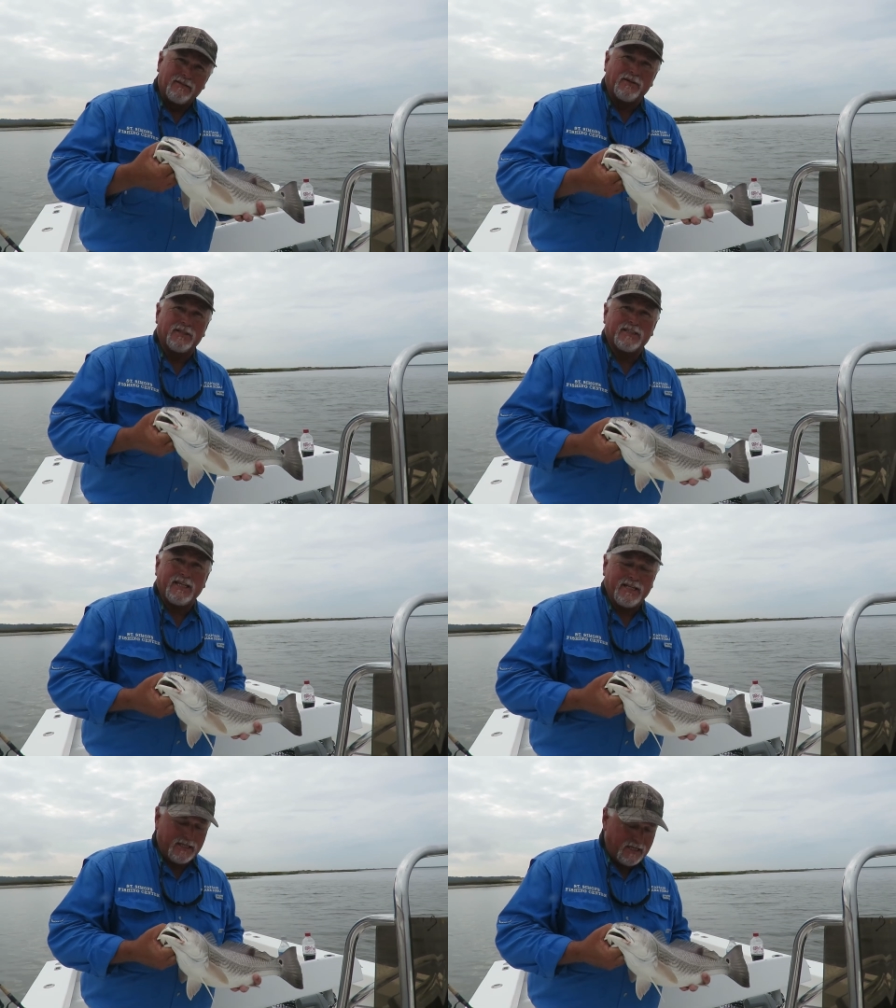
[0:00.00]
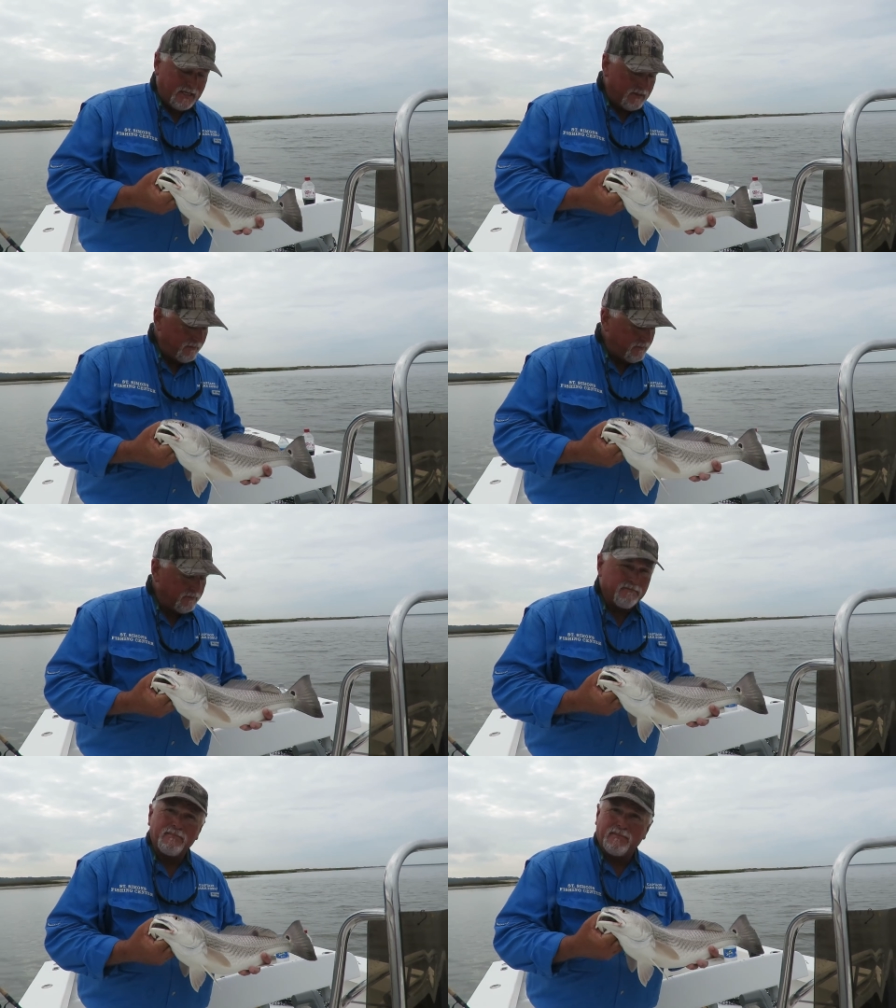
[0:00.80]
Look to see you again
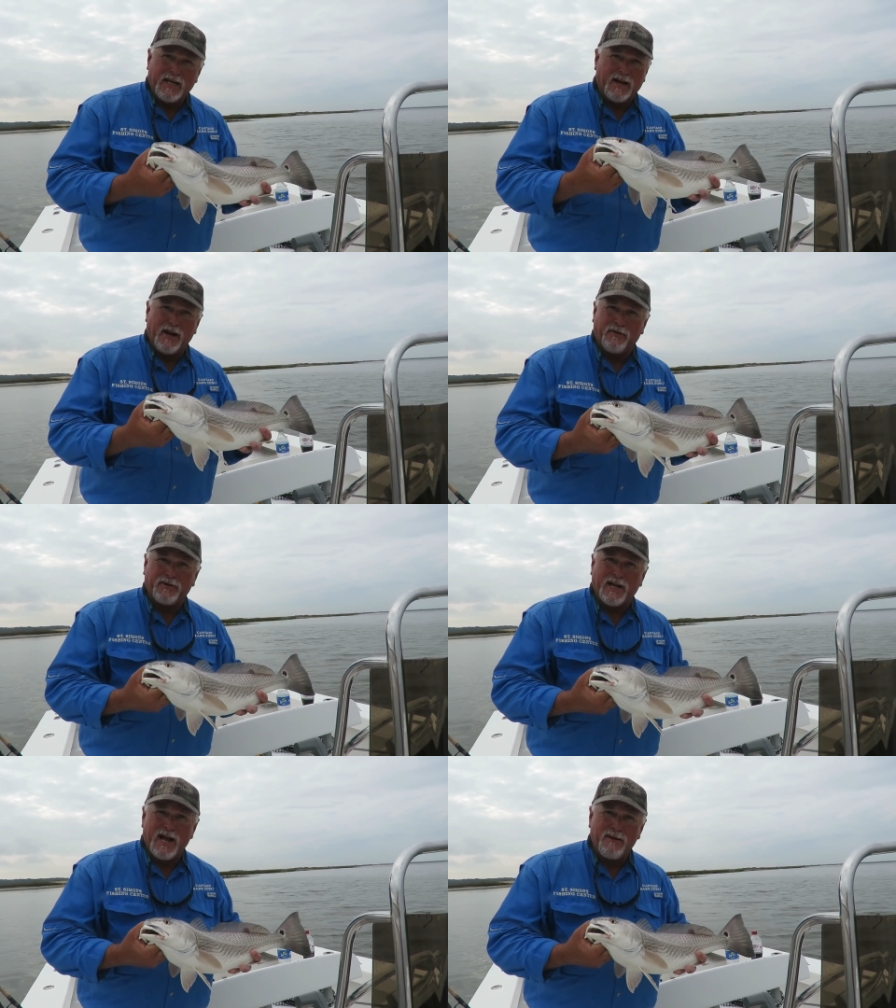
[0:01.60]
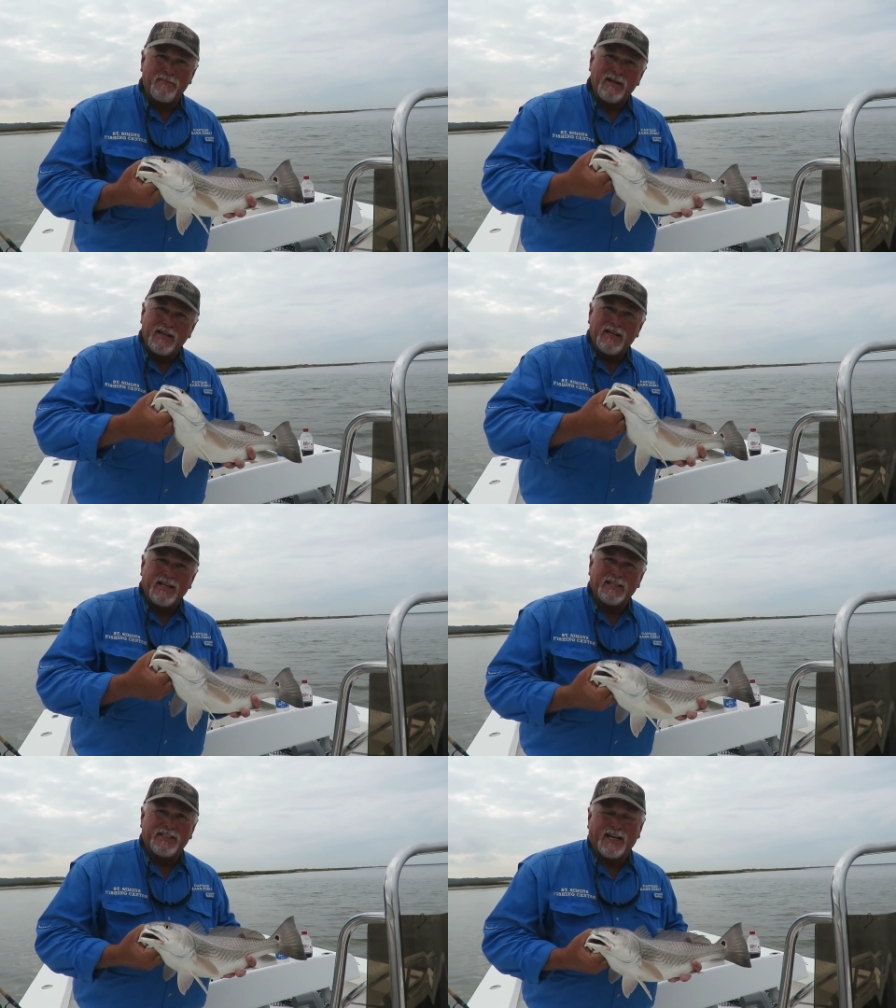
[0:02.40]
at another time,
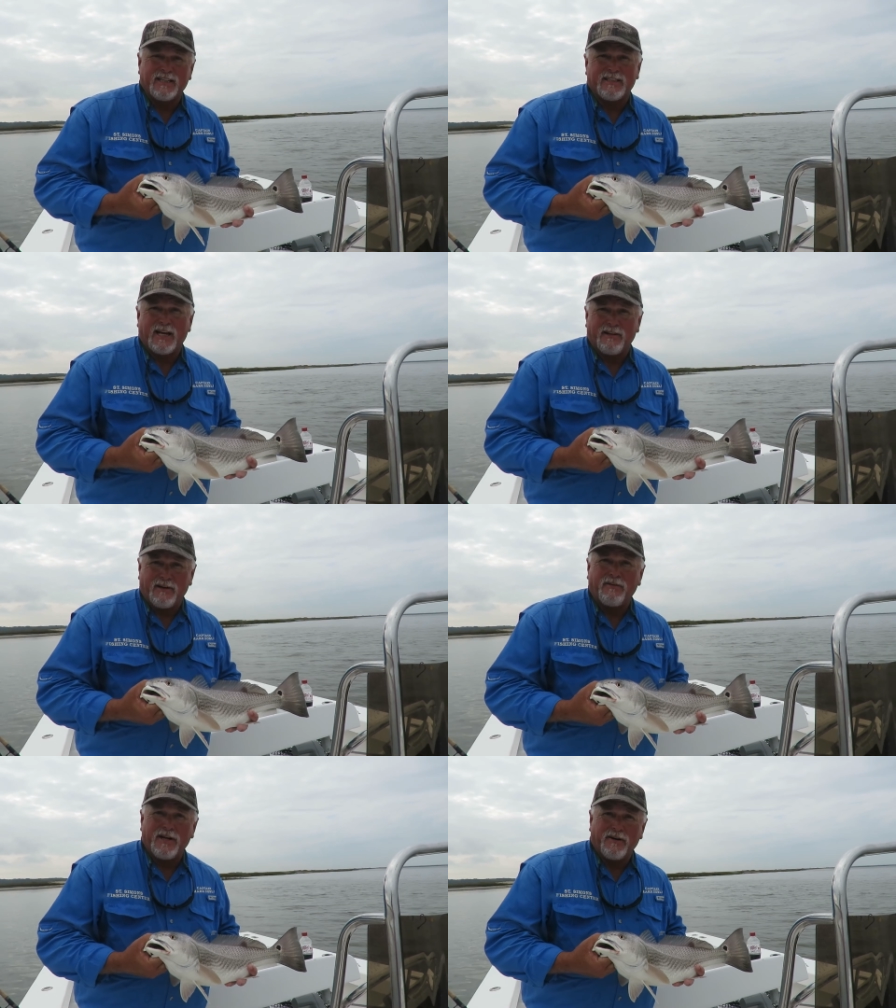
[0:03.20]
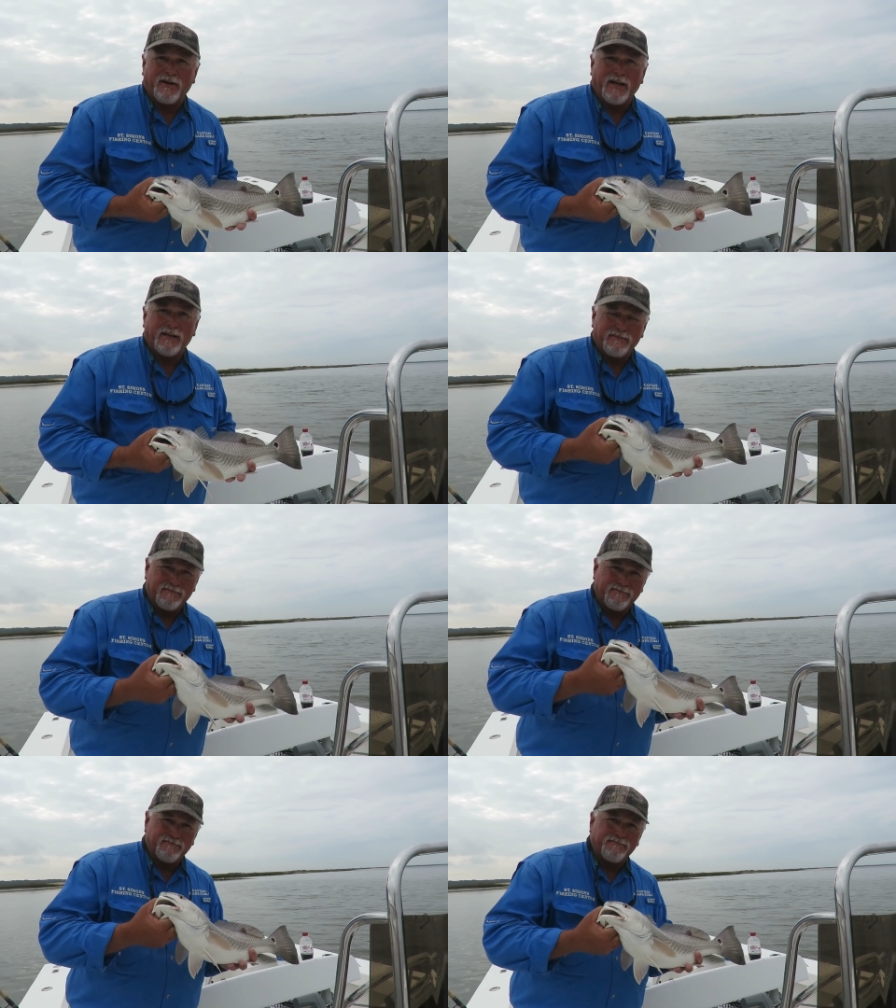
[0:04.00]
and check us out there on the internet.
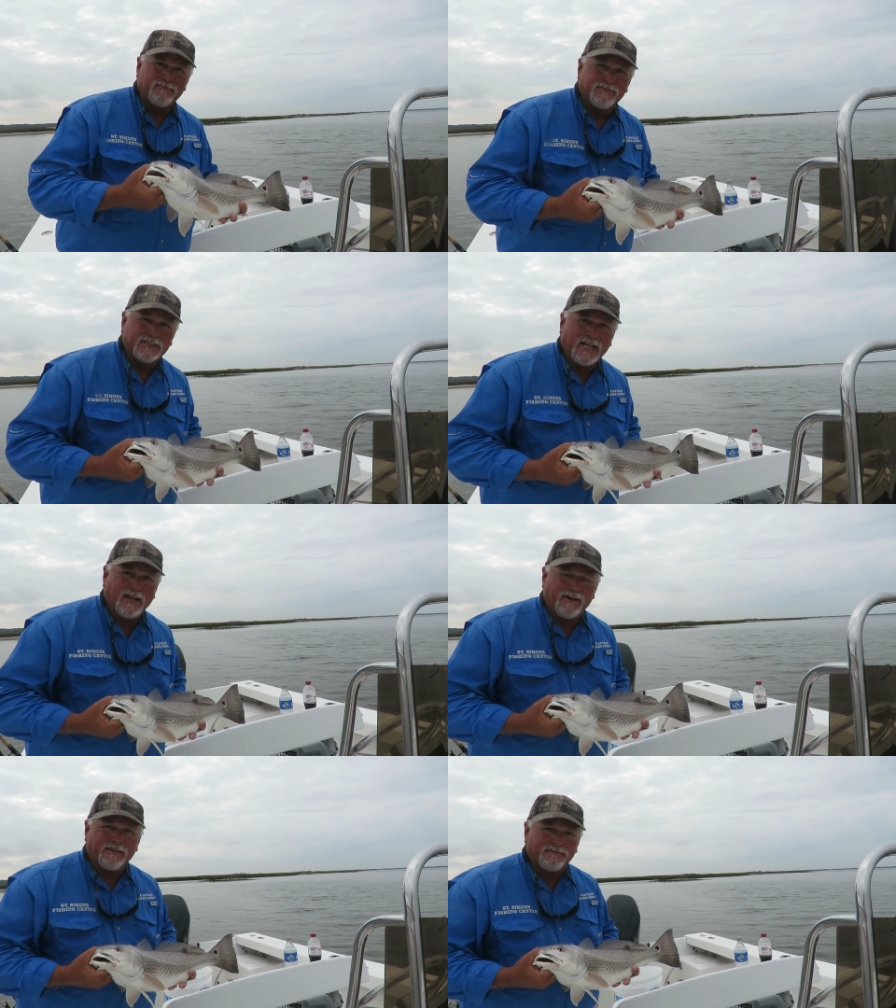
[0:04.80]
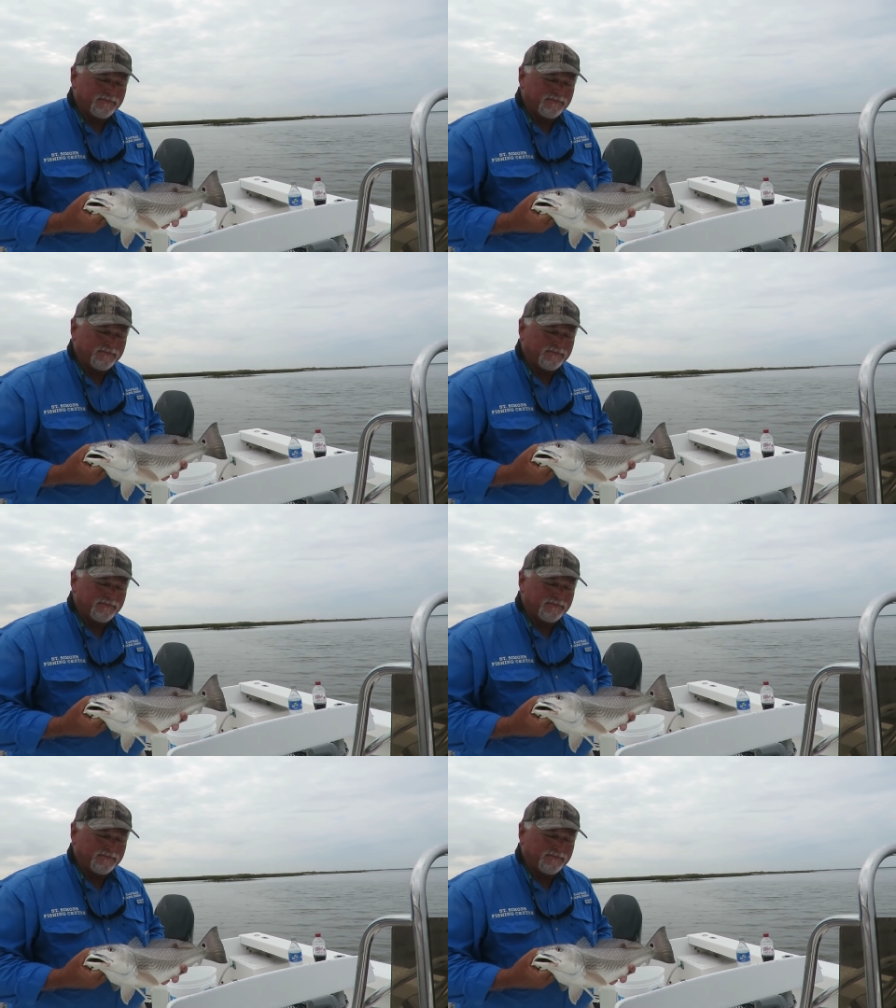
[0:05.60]
See you later.